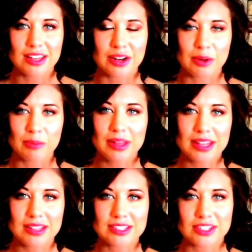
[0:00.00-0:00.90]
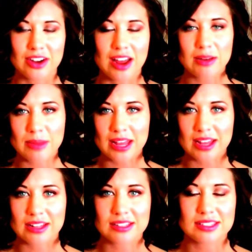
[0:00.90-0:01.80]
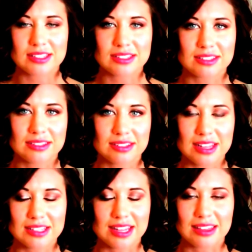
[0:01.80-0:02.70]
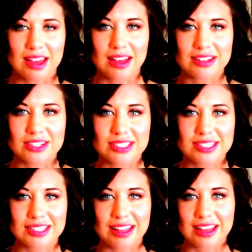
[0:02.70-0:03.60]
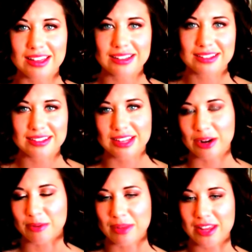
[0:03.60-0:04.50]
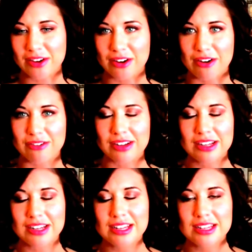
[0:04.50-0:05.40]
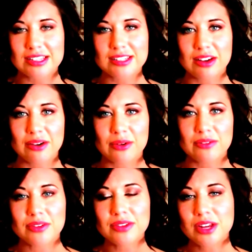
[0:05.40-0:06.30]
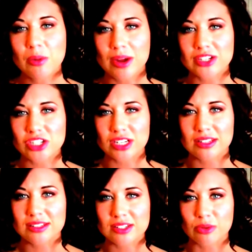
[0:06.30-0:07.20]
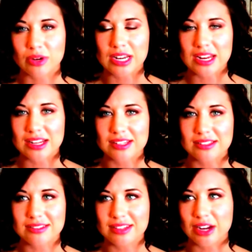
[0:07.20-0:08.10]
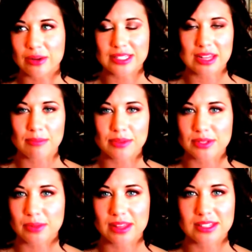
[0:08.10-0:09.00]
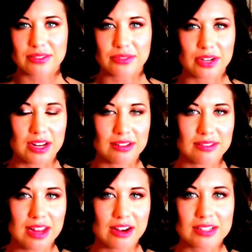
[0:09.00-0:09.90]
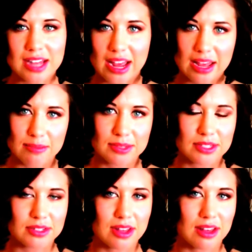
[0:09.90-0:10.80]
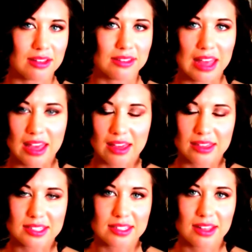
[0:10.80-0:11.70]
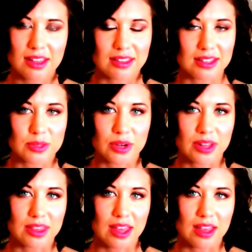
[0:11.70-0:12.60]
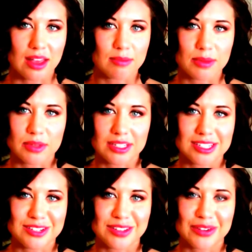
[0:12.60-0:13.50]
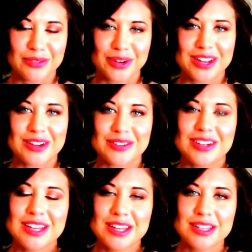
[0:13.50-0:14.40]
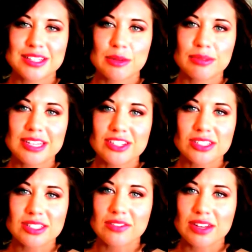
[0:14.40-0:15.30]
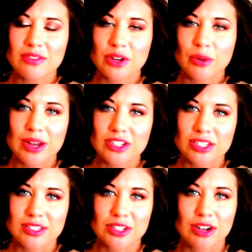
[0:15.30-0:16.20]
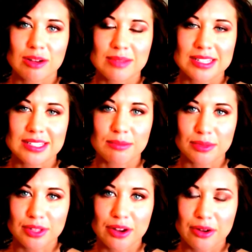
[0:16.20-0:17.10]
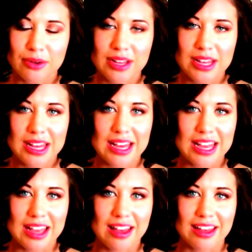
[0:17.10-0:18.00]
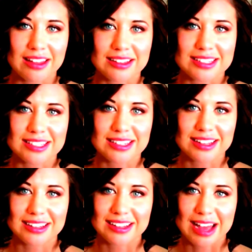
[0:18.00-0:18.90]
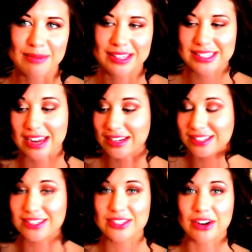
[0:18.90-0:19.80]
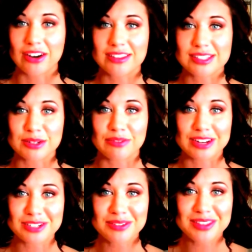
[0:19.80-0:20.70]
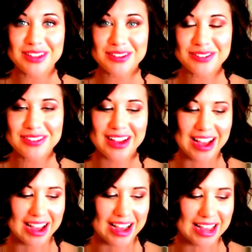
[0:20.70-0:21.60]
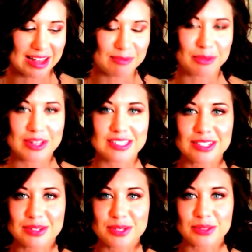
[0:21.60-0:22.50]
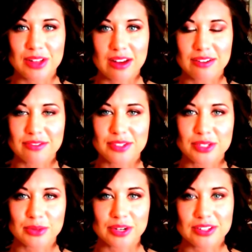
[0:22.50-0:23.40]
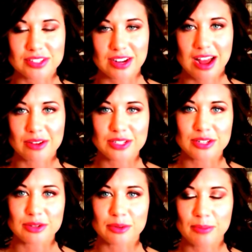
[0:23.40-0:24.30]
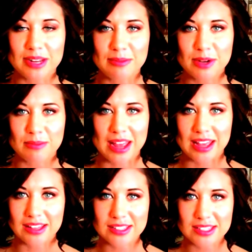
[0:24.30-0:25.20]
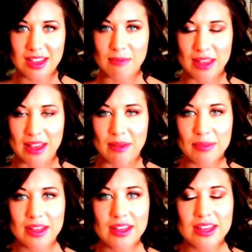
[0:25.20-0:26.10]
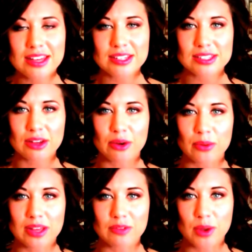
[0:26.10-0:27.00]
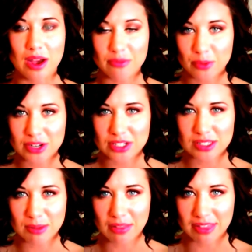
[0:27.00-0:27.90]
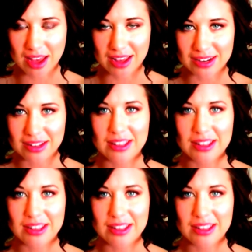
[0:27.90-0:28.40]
you know, pins or headbands, things like that, just to, like, you know, make it your own. So if you have any questions or need, you know, examples with different hair types, lengths, that sort of thing, I'd be willing to do that for you. So please just leave any of your questions or comments below, and I'm excited to start this new adventure with you. I am going to do a lot of tutorials on how to pin up your bangs coming up. So if you have questions about that,